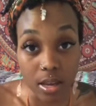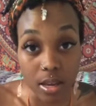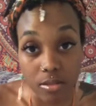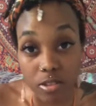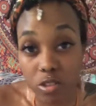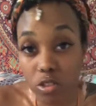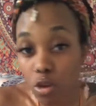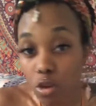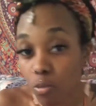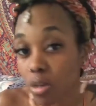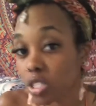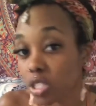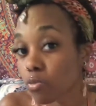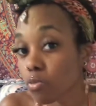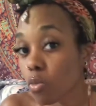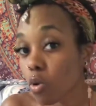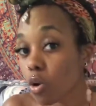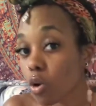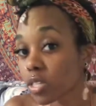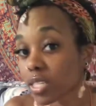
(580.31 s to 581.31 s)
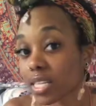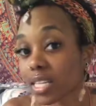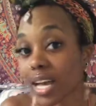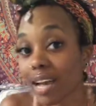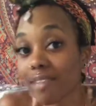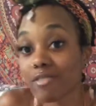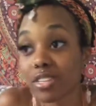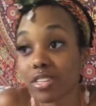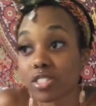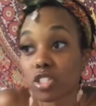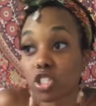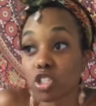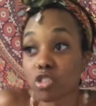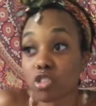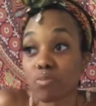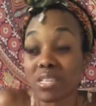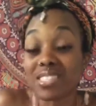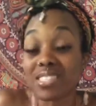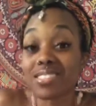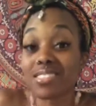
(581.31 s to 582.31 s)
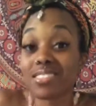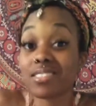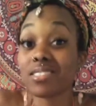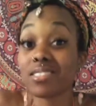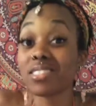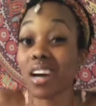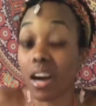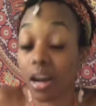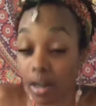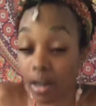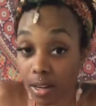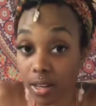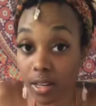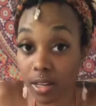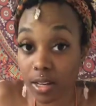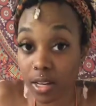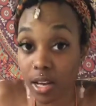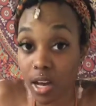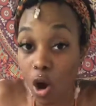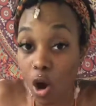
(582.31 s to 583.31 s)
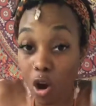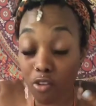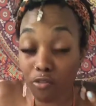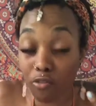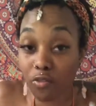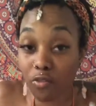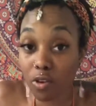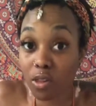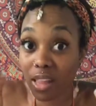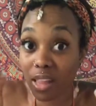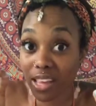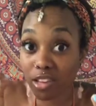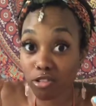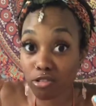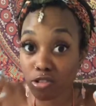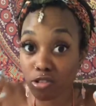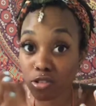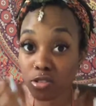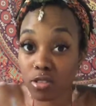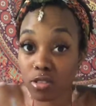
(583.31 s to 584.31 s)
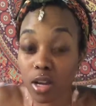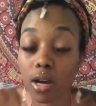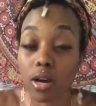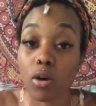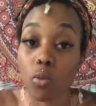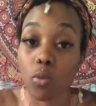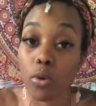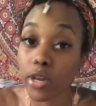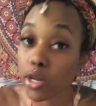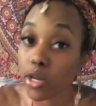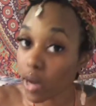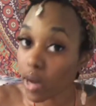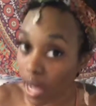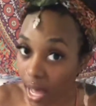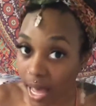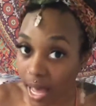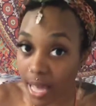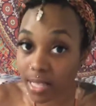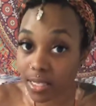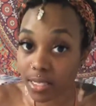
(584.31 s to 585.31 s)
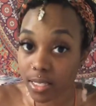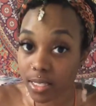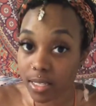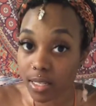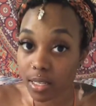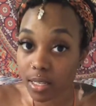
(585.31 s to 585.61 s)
There's so much more to life than to just be stuck or feel like you're stuck where you're at.